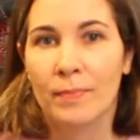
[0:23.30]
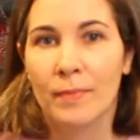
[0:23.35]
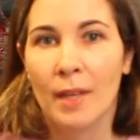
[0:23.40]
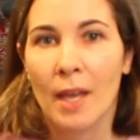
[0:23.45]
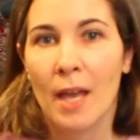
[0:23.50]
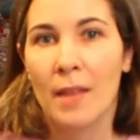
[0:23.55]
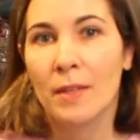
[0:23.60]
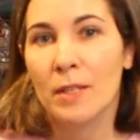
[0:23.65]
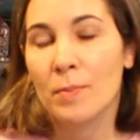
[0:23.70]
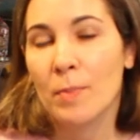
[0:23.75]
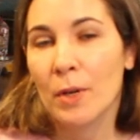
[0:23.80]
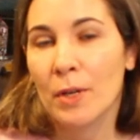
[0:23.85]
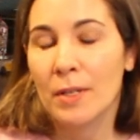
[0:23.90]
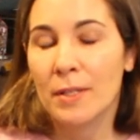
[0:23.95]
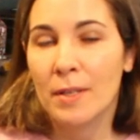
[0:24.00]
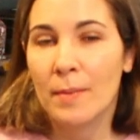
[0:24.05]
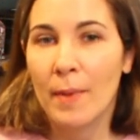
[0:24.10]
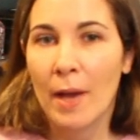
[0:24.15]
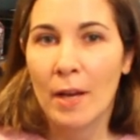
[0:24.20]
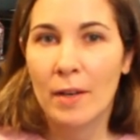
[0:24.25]
And this book
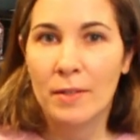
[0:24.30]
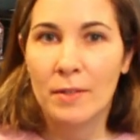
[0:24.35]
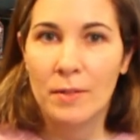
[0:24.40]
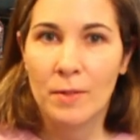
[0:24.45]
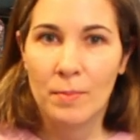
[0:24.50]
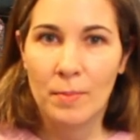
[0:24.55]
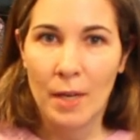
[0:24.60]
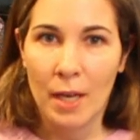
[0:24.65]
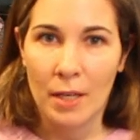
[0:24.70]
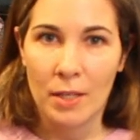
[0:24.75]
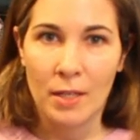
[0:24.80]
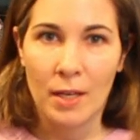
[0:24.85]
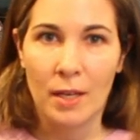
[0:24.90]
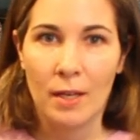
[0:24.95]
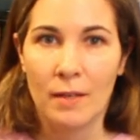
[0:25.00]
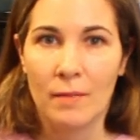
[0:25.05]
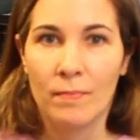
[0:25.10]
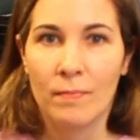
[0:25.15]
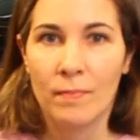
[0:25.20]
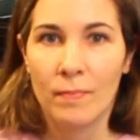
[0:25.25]
is about a soup
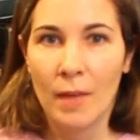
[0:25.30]
kitchen.